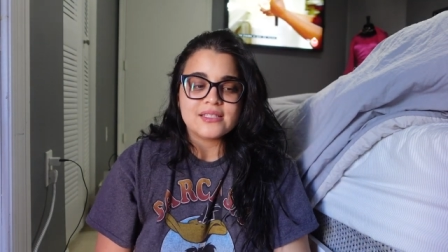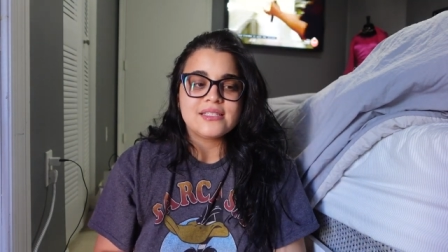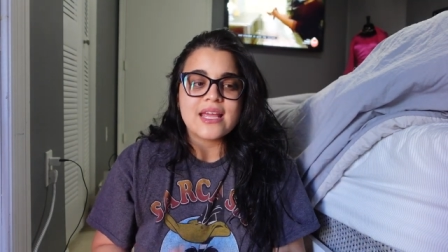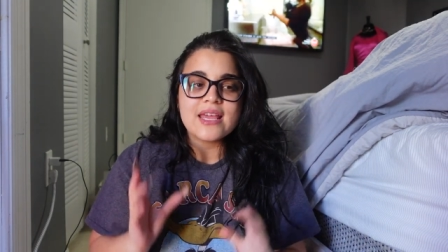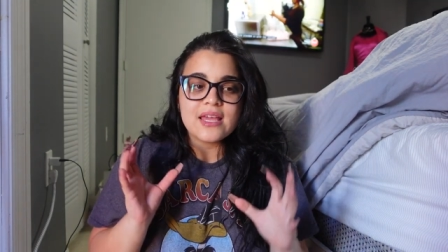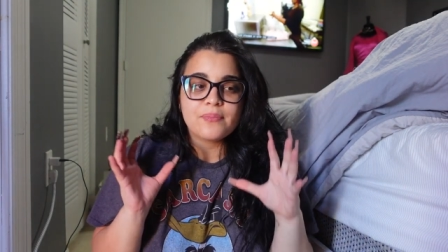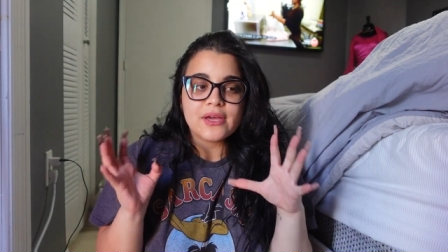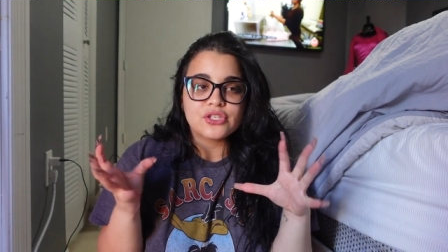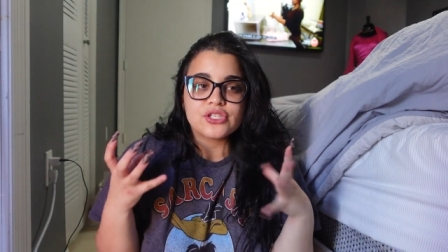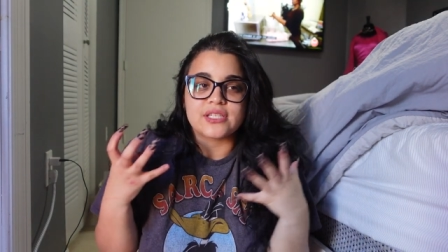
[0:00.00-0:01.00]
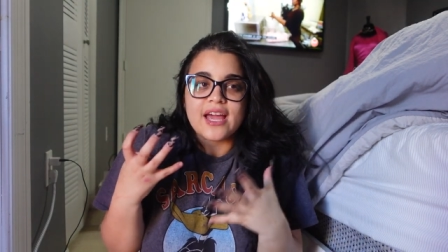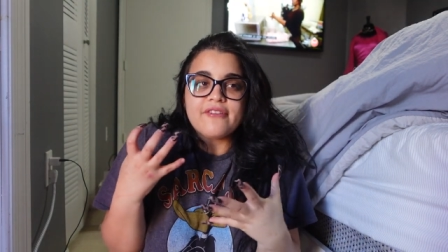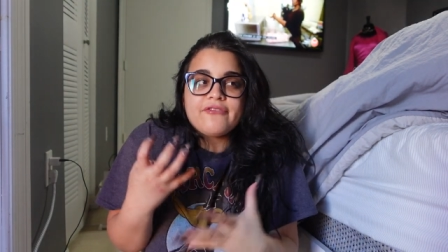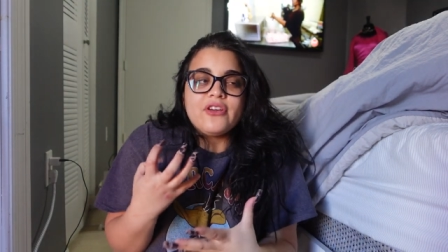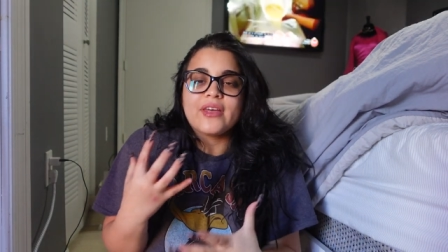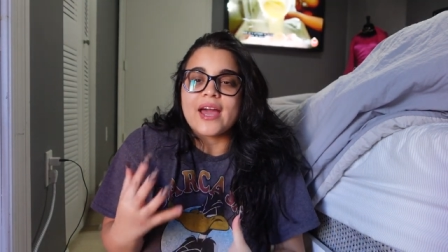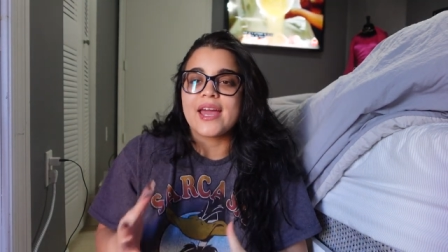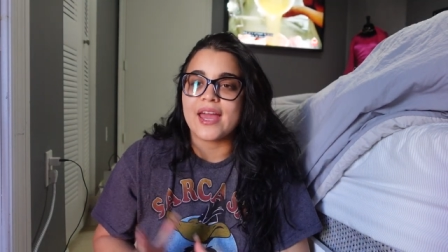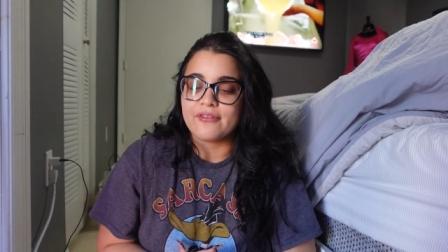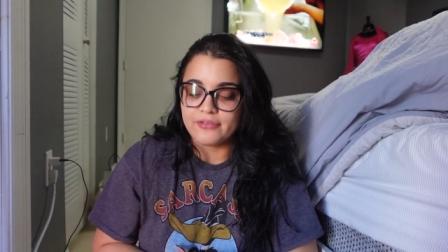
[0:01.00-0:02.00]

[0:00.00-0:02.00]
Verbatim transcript: and taking pictures. Like I feel like I can't